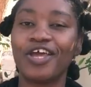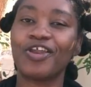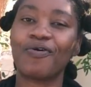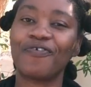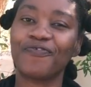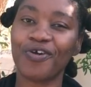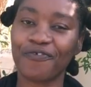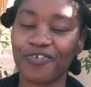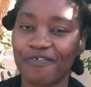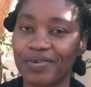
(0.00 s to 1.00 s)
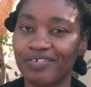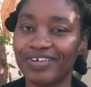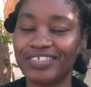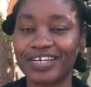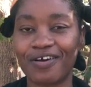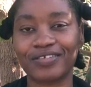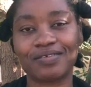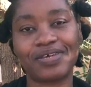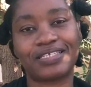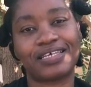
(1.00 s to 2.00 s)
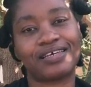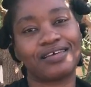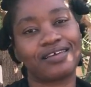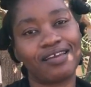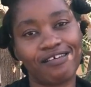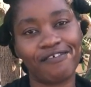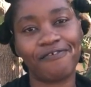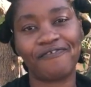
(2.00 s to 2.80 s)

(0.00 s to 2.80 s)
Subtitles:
Now, a few of you have been reaching out to me to, you know,